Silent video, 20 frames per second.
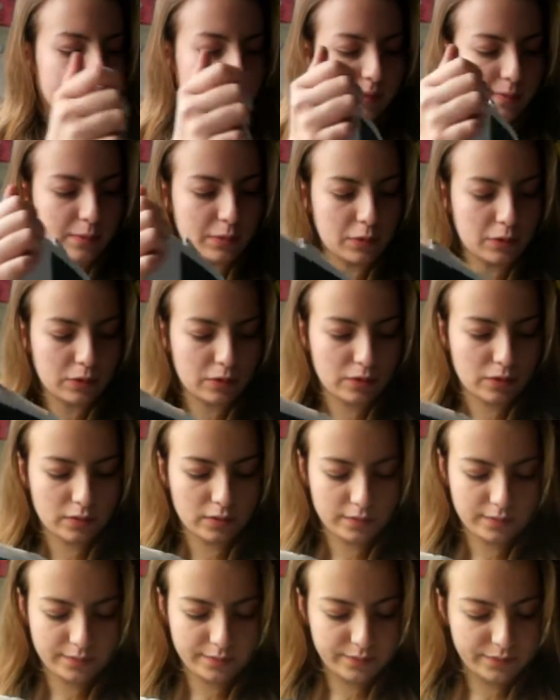it more,
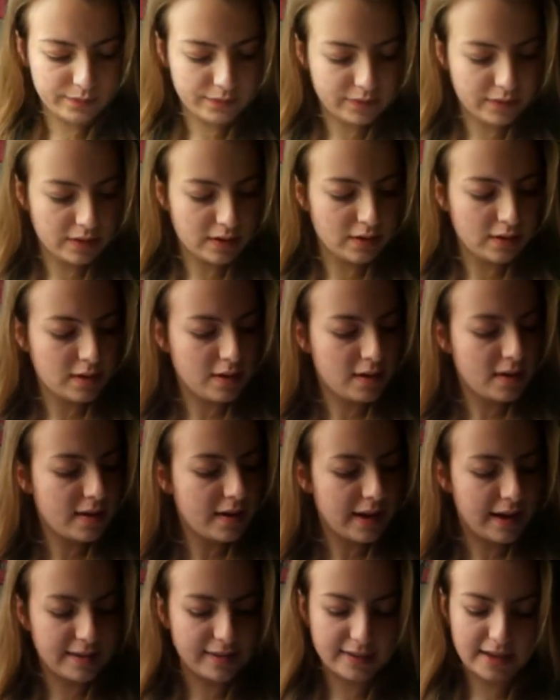
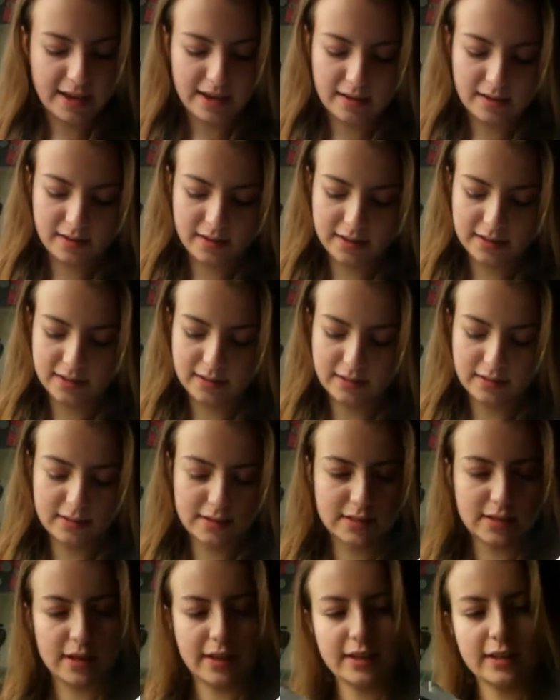And then I
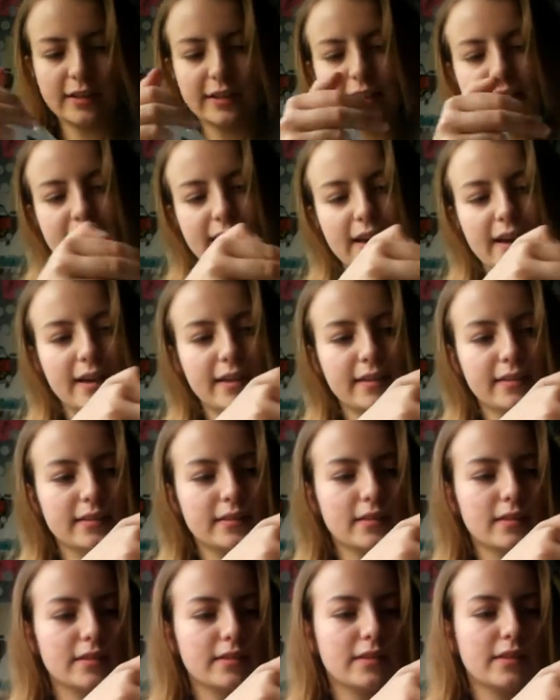started looking at
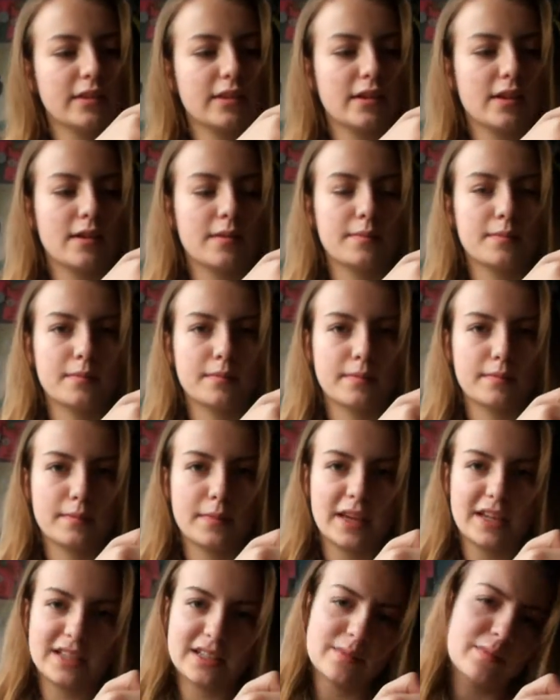the
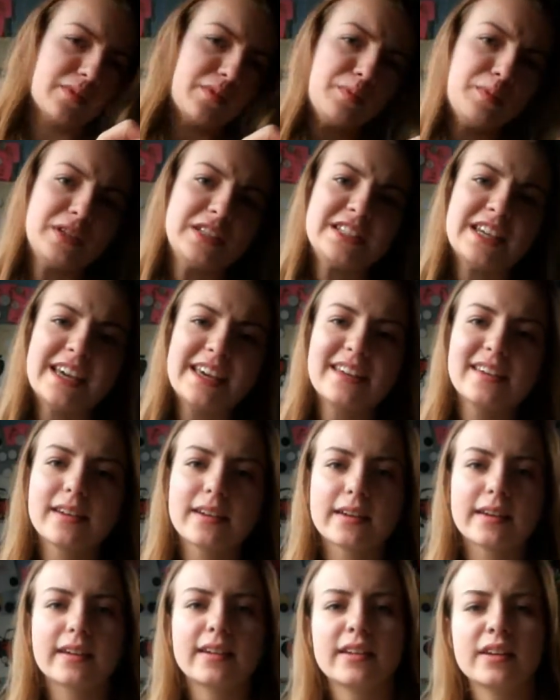medium of
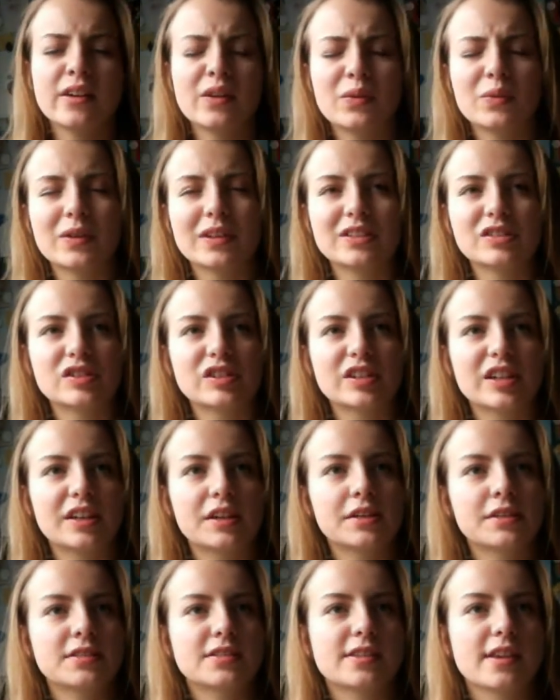batik, which
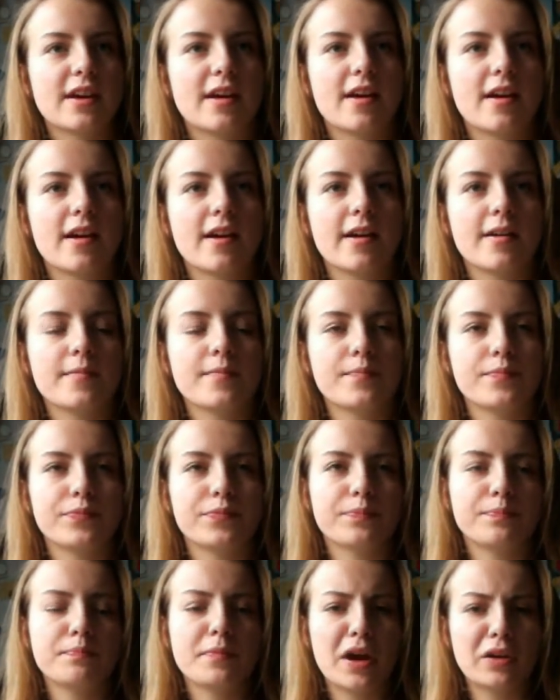is
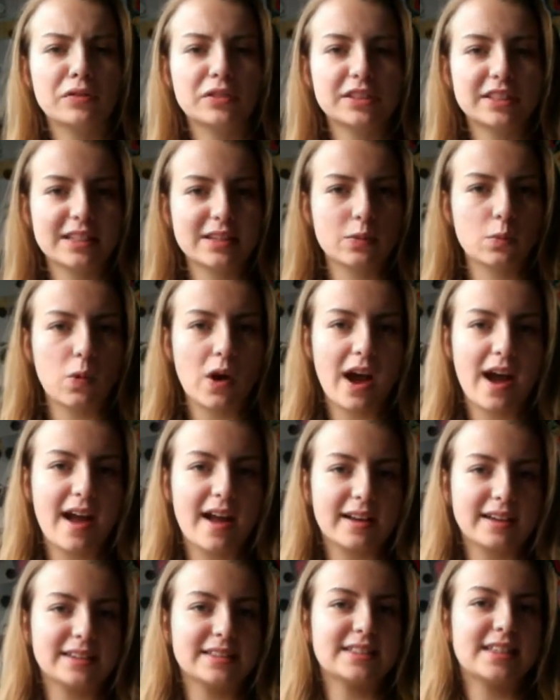melting wax
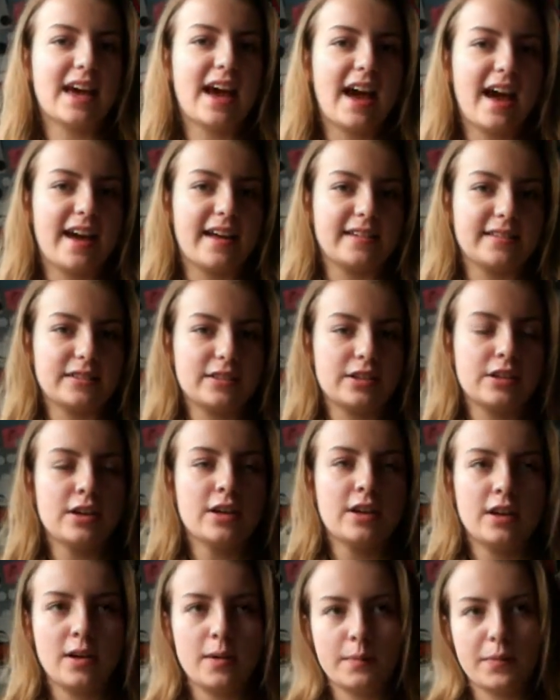and
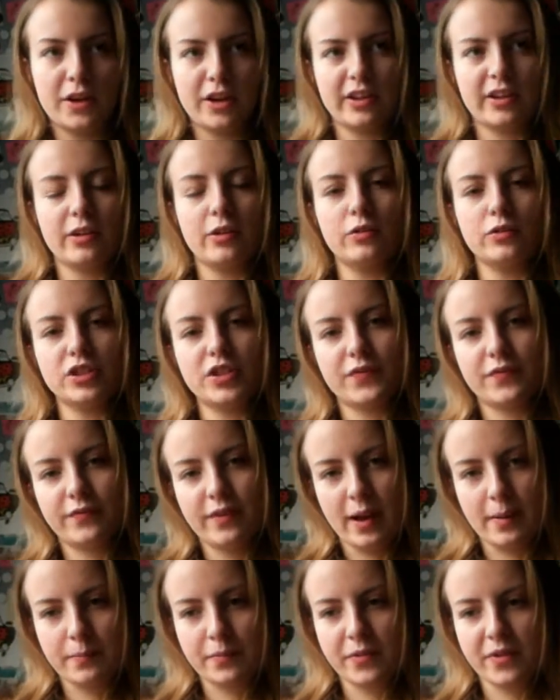putting it onto
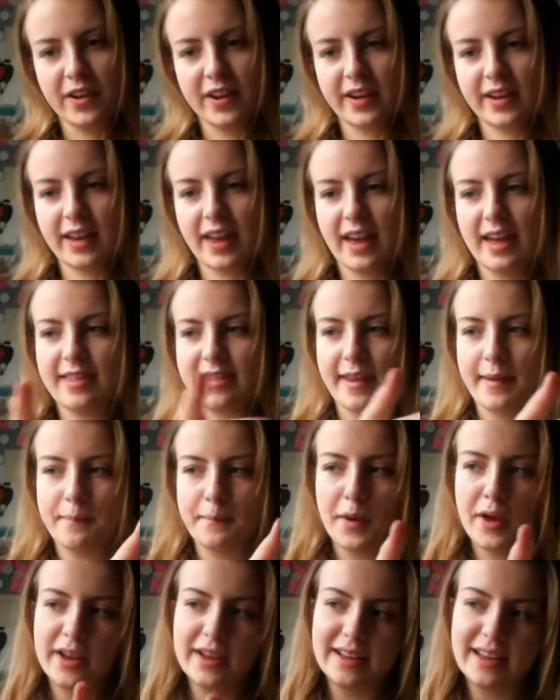fabric and then
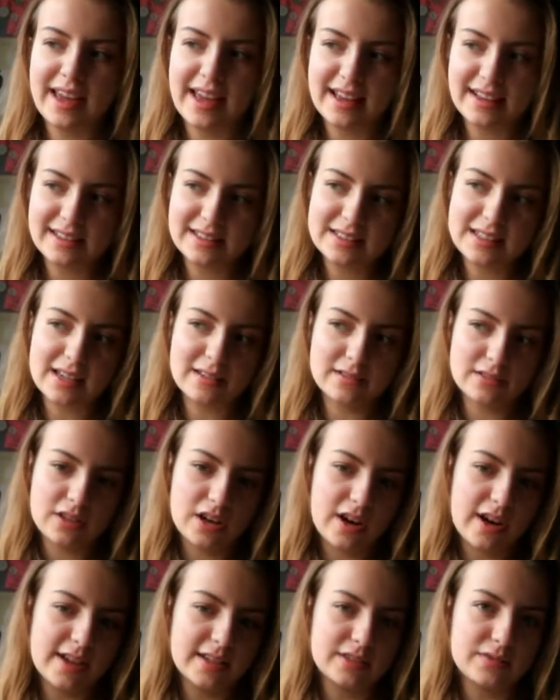putting inks and
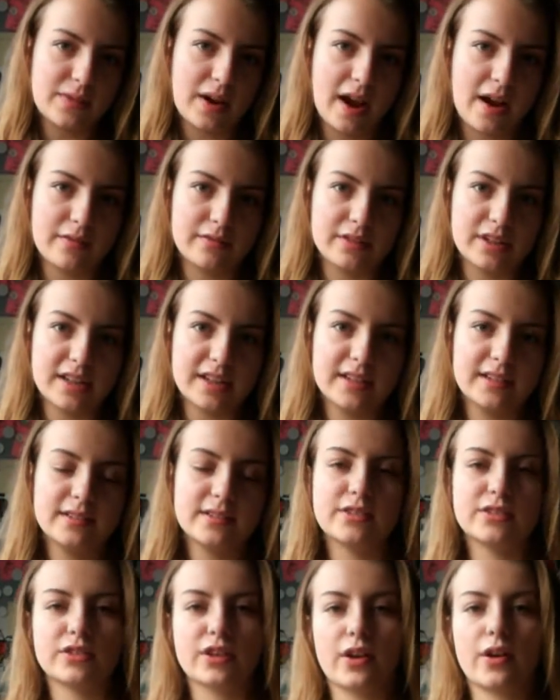dyes around it
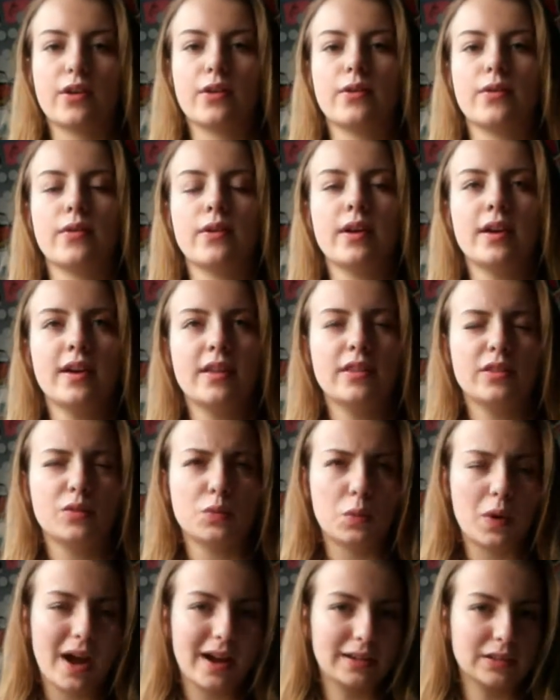so the
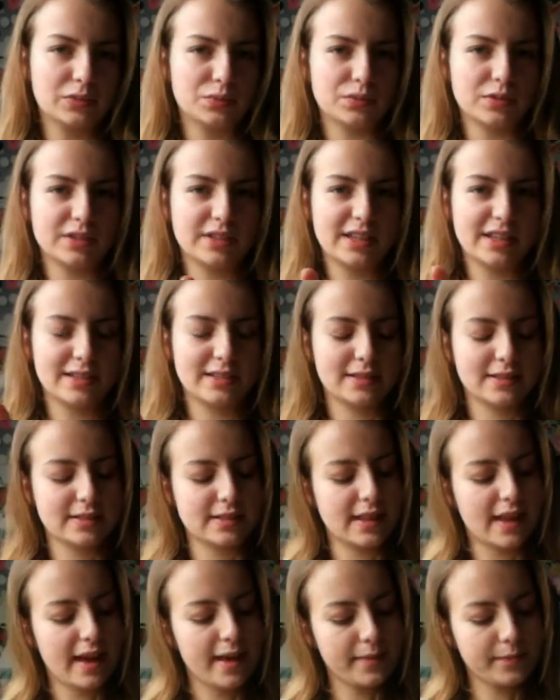wax resists
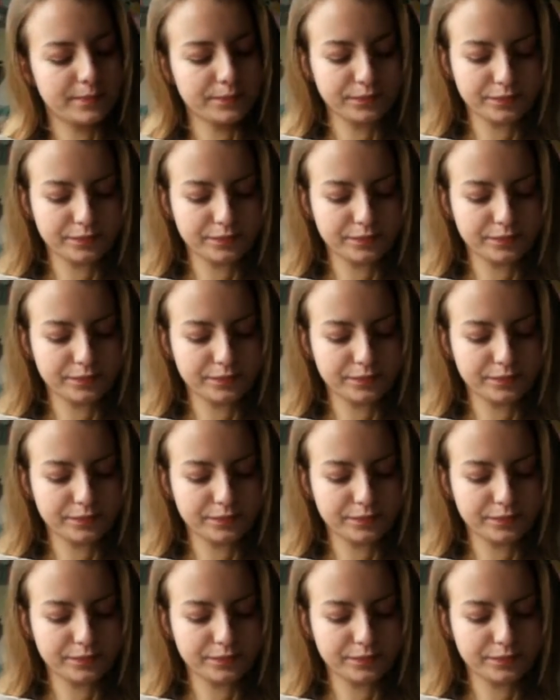that.